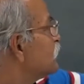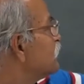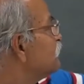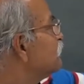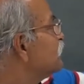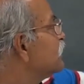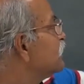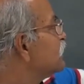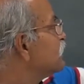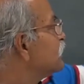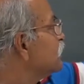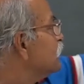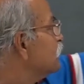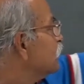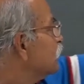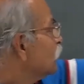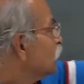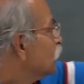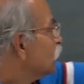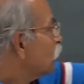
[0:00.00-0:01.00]
dv dt,
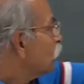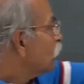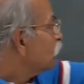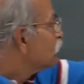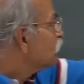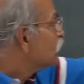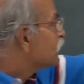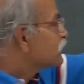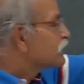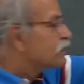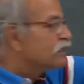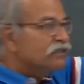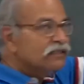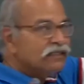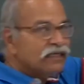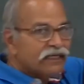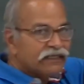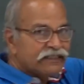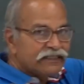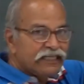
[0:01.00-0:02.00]
all directions
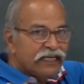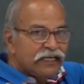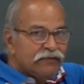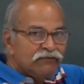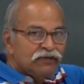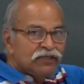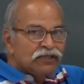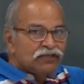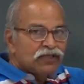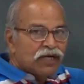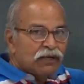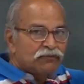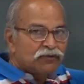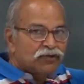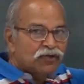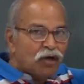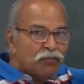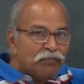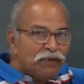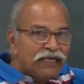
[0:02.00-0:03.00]
are same. So, I am
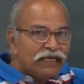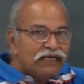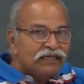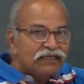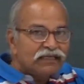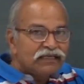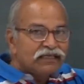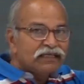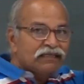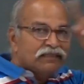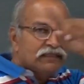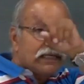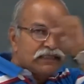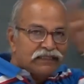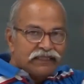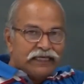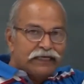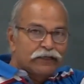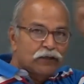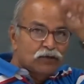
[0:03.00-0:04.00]
dropping
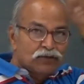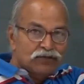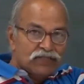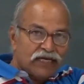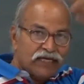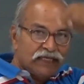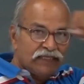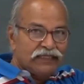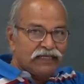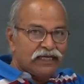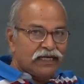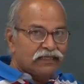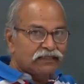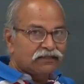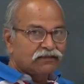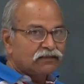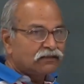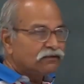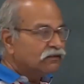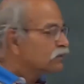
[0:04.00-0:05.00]
that arrow sign
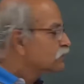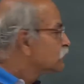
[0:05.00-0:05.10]
on the